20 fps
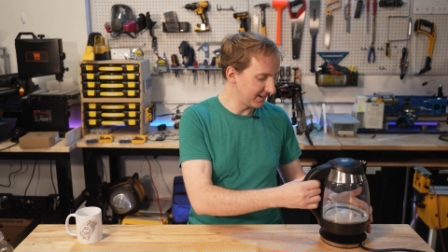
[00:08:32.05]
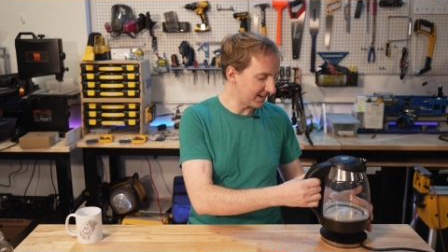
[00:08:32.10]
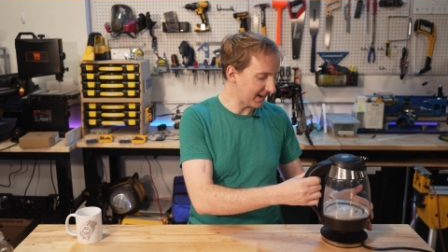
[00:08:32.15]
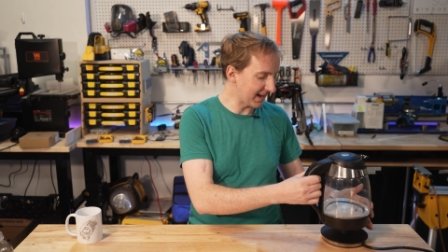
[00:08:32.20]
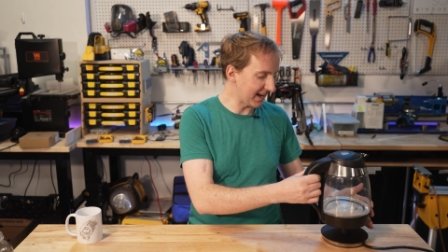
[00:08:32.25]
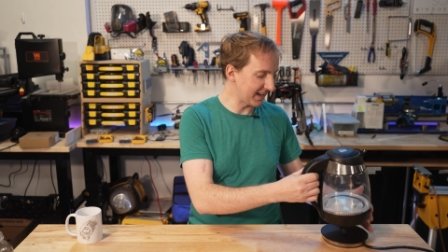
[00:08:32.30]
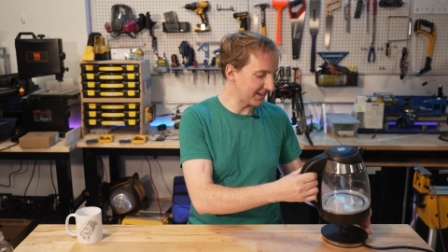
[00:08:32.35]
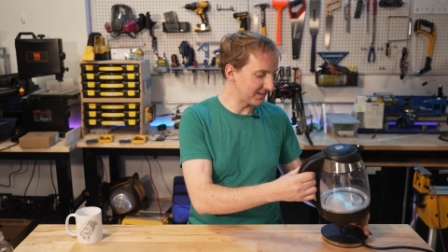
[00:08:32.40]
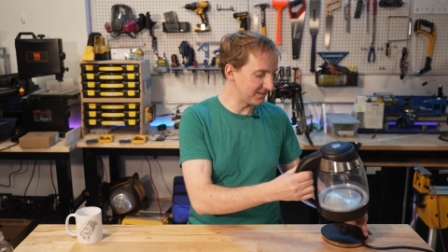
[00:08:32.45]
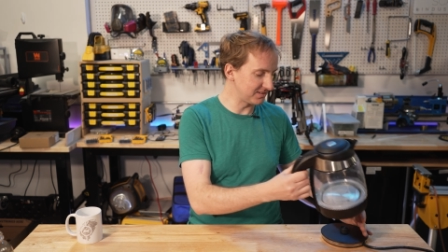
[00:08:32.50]

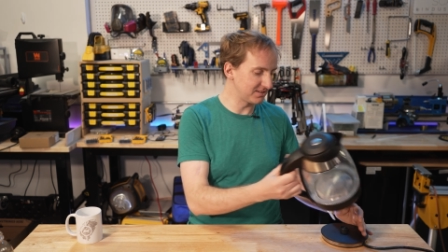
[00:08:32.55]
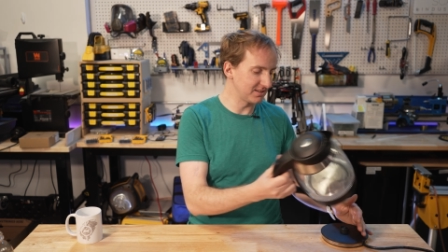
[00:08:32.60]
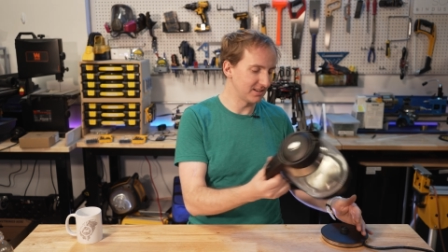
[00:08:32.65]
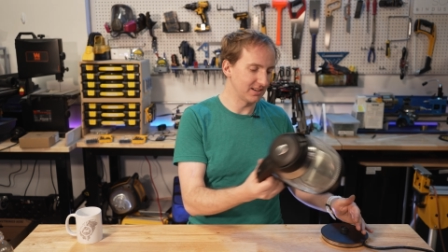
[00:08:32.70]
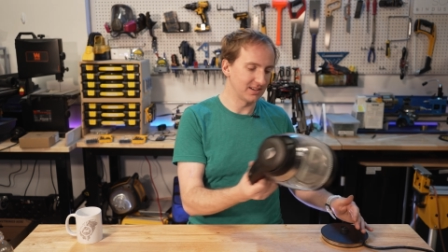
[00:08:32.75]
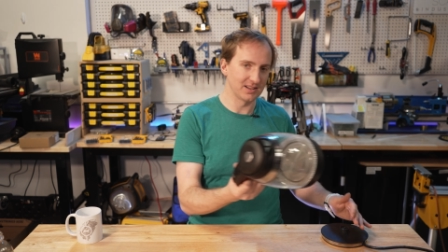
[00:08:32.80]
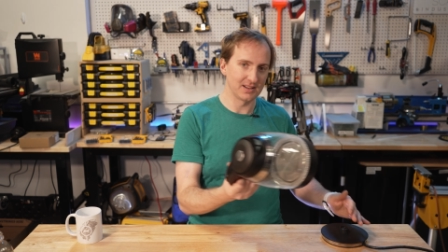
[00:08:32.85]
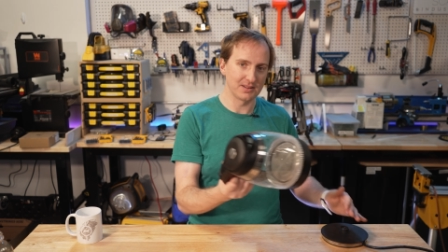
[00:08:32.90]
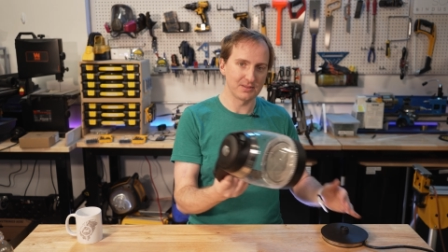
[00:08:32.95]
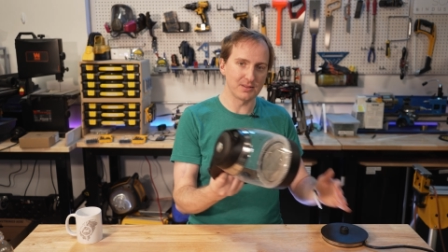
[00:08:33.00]
And
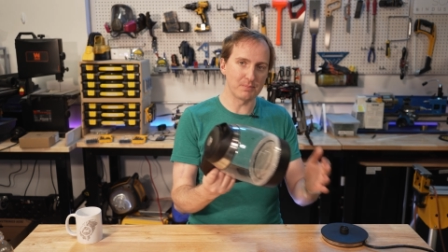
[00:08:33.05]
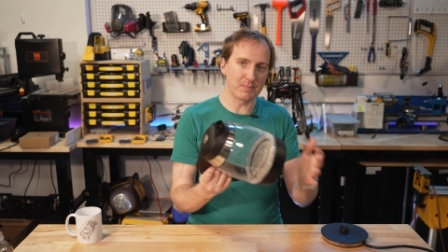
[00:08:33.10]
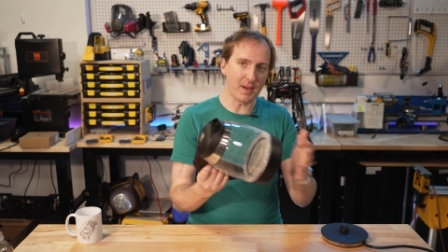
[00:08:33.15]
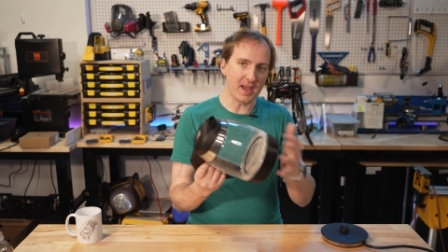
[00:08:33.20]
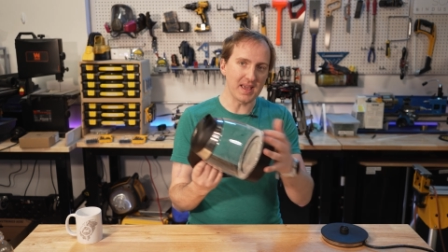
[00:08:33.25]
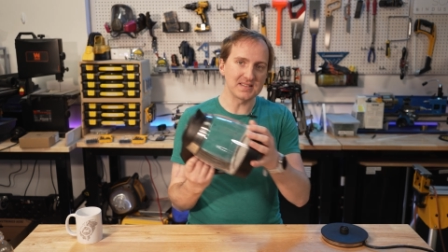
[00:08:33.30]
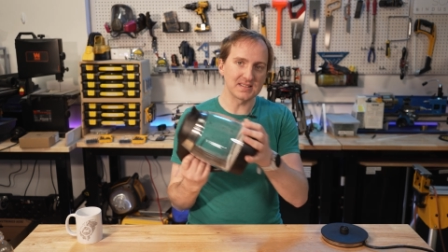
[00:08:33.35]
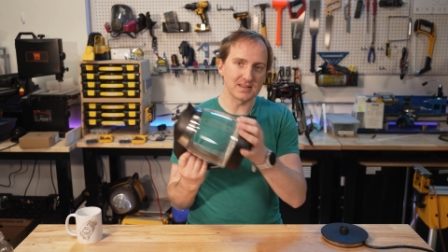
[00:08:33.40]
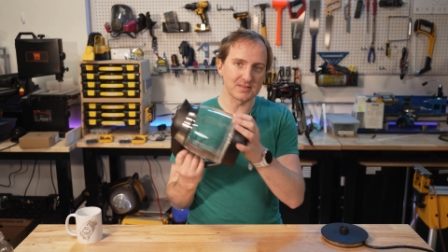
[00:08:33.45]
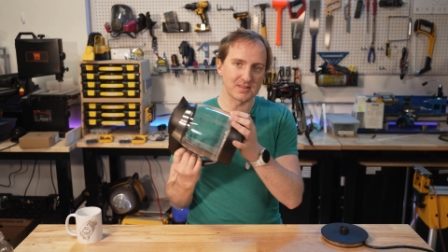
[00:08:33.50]
the
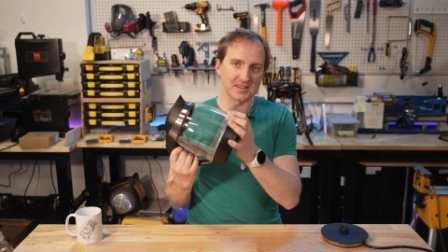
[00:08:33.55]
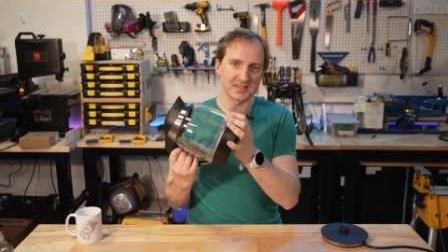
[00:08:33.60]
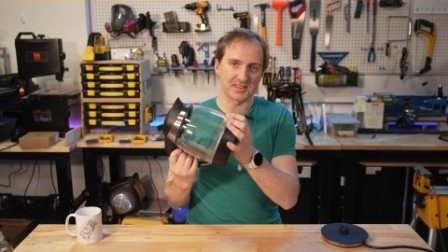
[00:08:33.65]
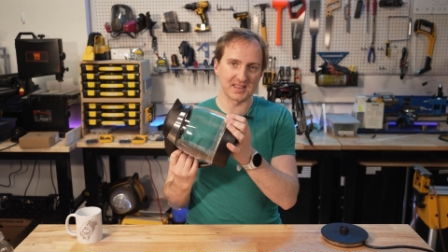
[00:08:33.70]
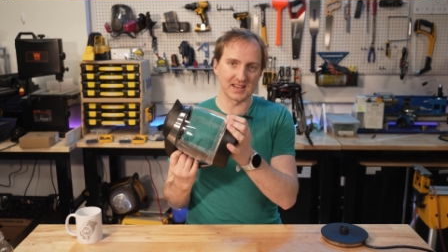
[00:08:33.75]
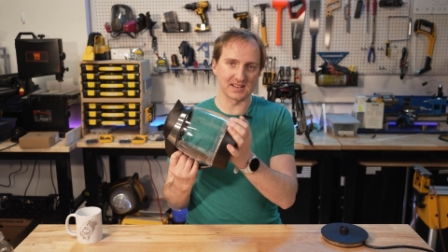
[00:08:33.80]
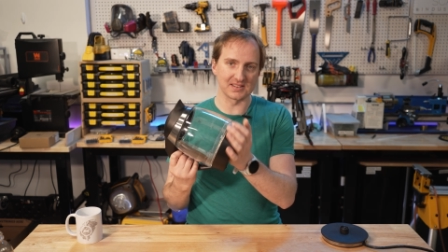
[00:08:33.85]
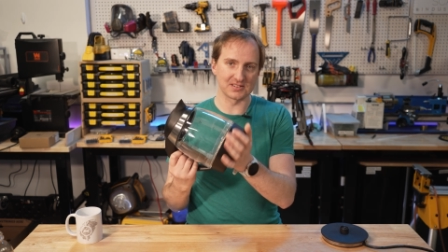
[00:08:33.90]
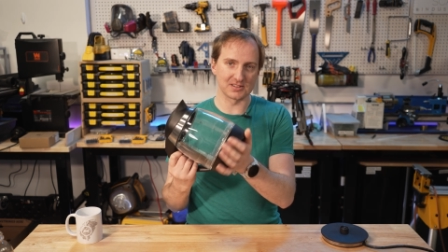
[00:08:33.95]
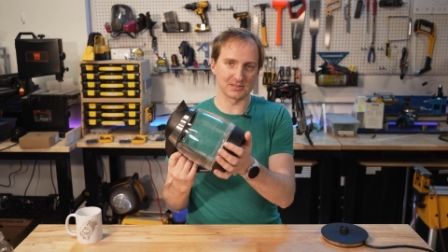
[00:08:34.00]
base of this
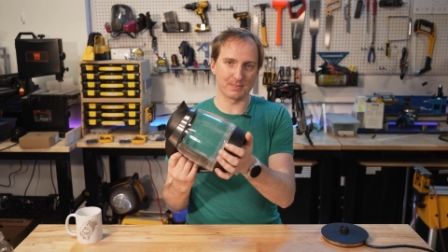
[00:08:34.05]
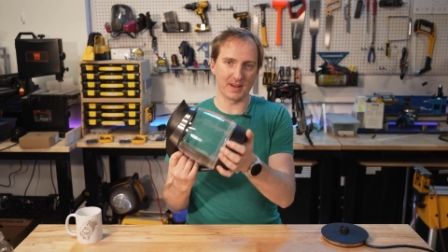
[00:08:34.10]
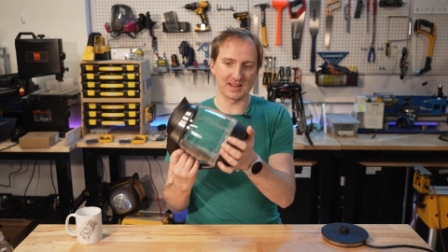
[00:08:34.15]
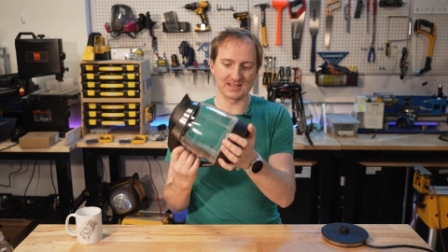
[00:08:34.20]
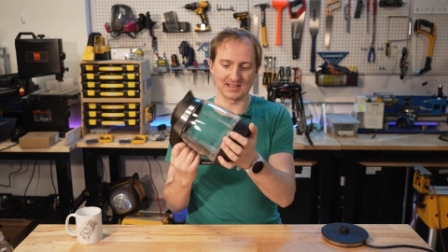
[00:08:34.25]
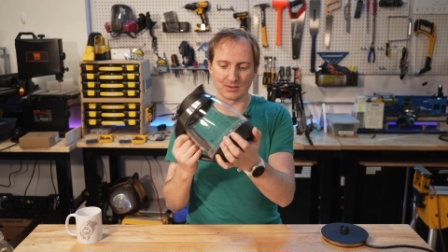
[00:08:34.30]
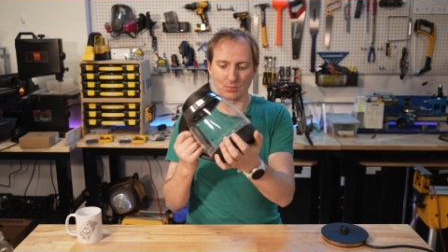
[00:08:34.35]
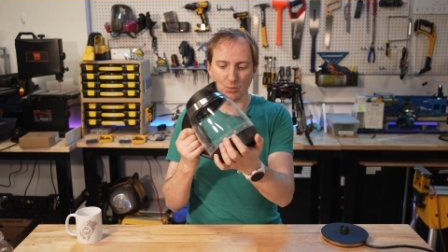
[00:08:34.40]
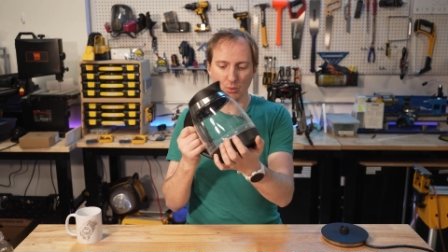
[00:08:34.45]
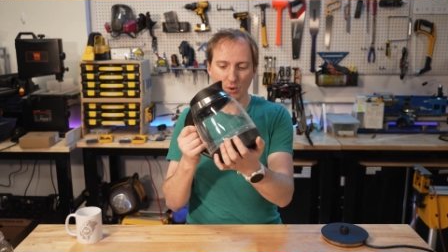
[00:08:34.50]
thing is just
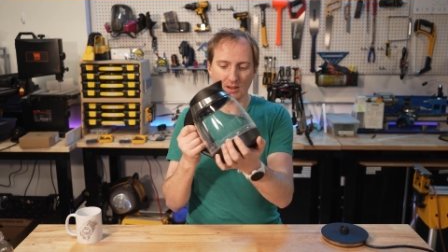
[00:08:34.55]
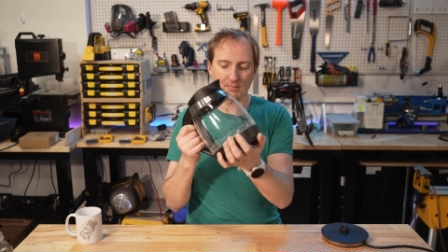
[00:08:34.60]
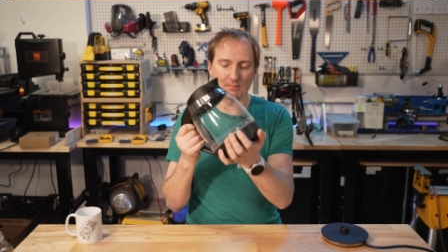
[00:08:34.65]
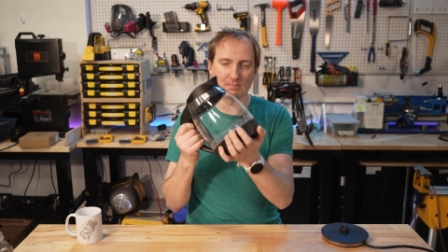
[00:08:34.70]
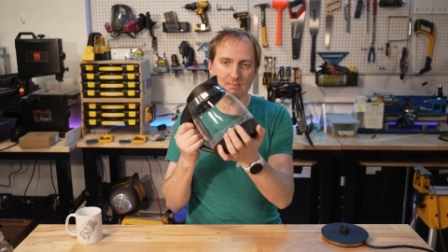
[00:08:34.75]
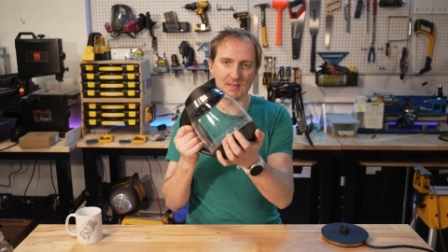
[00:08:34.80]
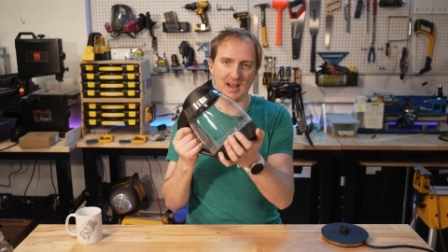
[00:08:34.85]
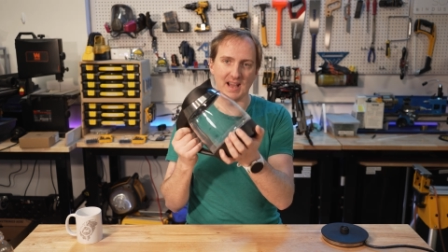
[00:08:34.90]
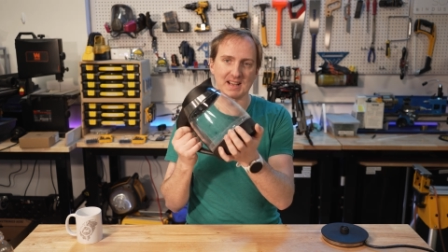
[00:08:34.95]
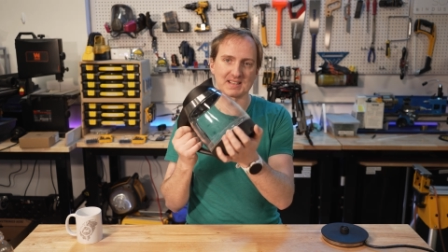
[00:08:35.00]
basically
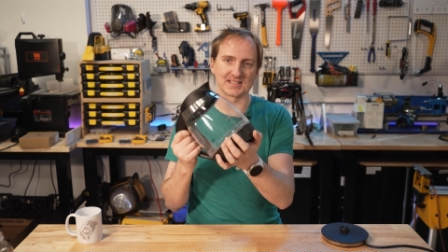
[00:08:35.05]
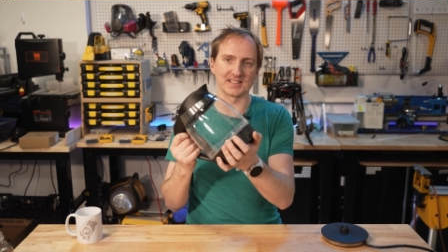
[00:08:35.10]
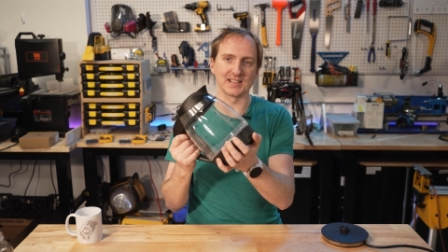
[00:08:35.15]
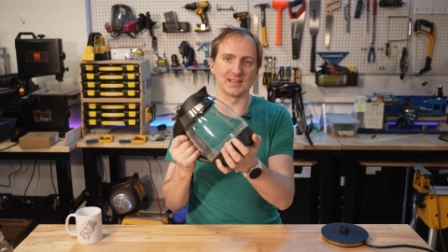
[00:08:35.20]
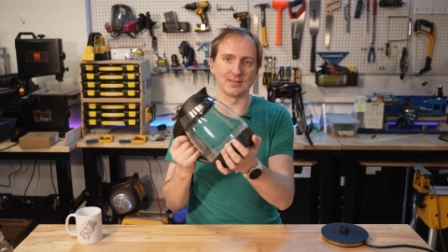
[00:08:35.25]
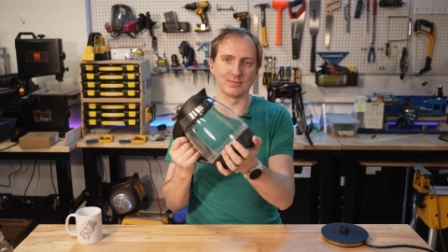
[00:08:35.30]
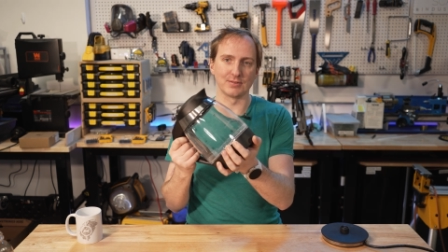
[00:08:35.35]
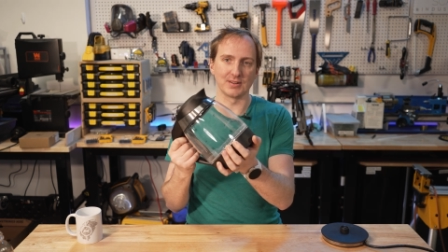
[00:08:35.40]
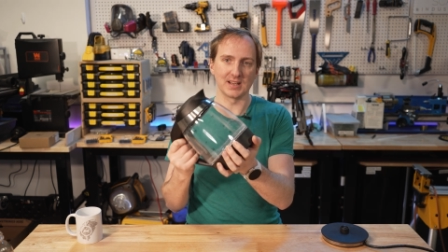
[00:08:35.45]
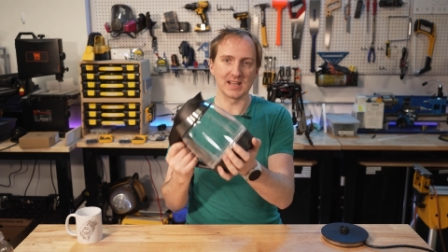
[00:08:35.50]
one
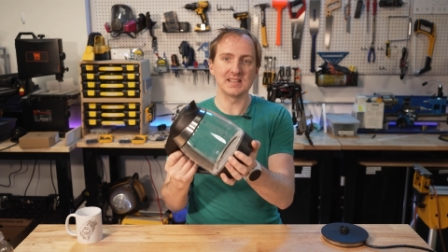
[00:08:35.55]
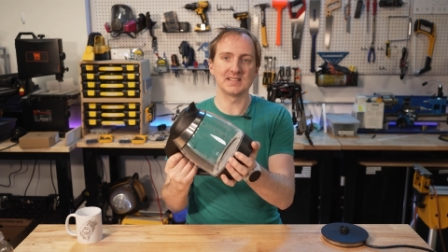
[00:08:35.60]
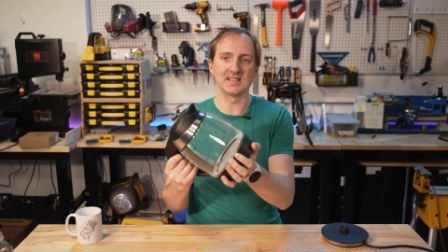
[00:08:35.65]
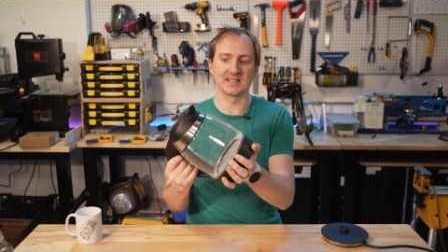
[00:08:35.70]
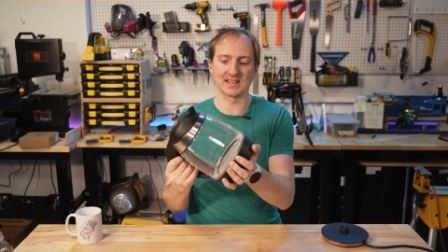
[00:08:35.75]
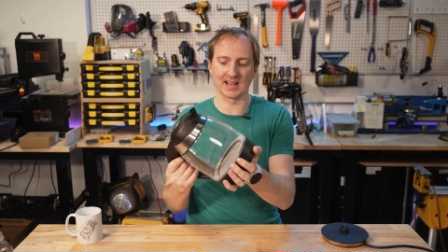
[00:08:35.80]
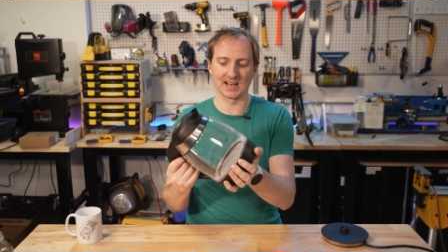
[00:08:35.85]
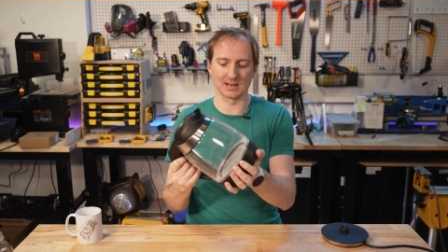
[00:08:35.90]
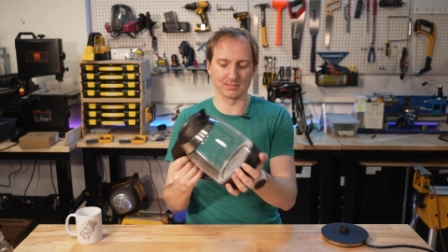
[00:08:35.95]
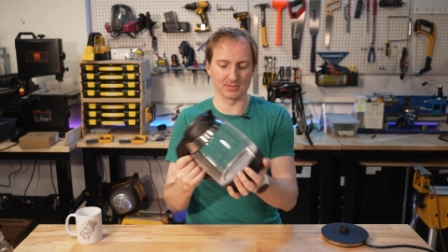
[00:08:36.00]
massive
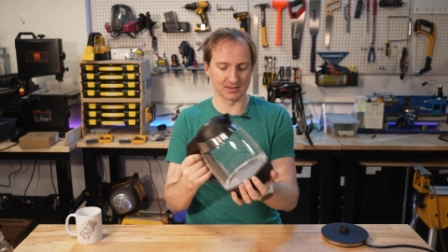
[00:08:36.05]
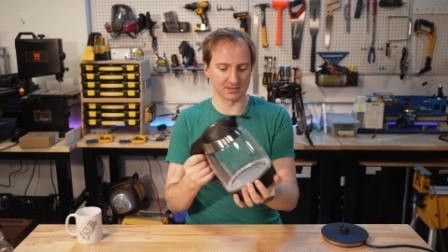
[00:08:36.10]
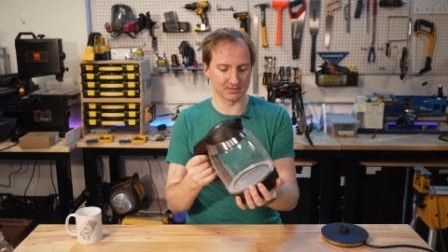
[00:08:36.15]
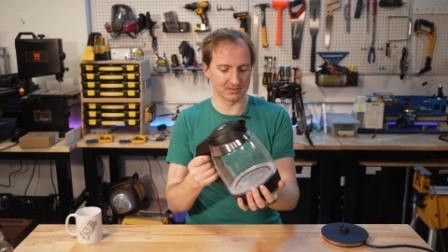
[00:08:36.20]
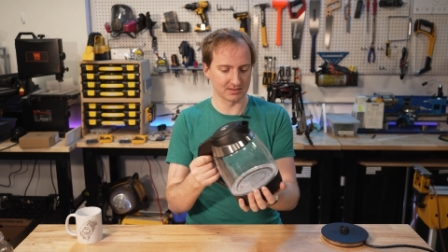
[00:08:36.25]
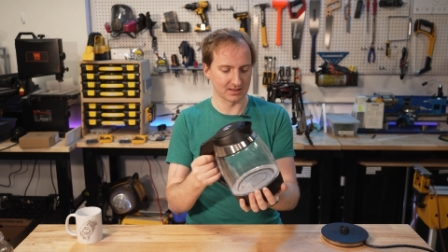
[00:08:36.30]
heating element.